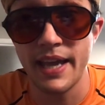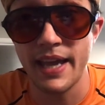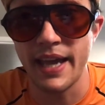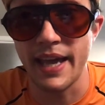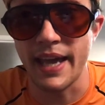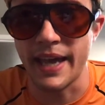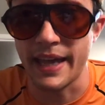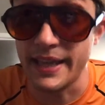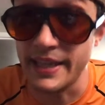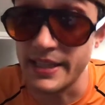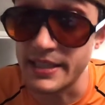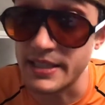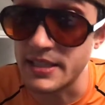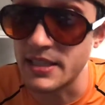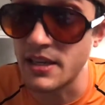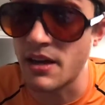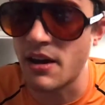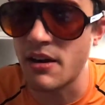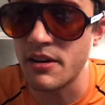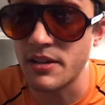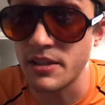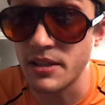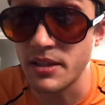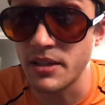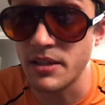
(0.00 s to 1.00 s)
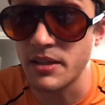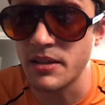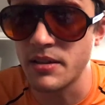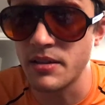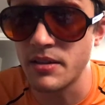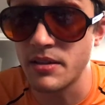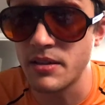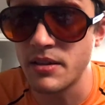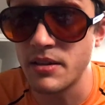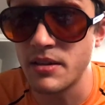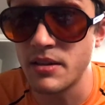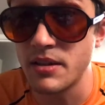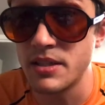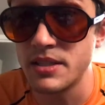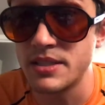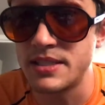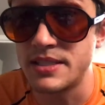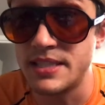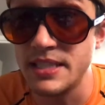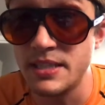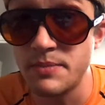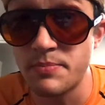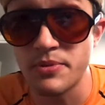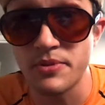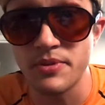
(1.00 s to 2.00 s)
And on a
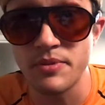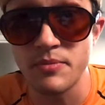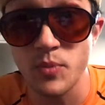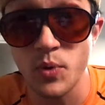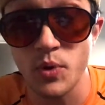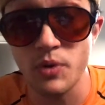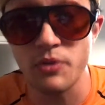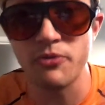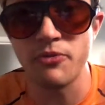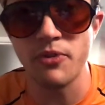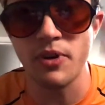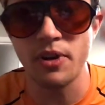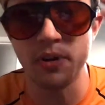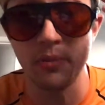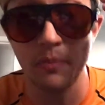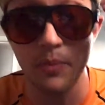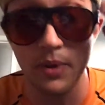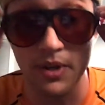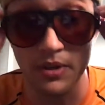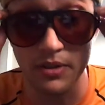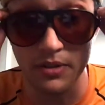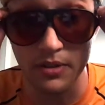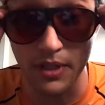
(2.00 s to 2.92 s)
deeper and more fundamental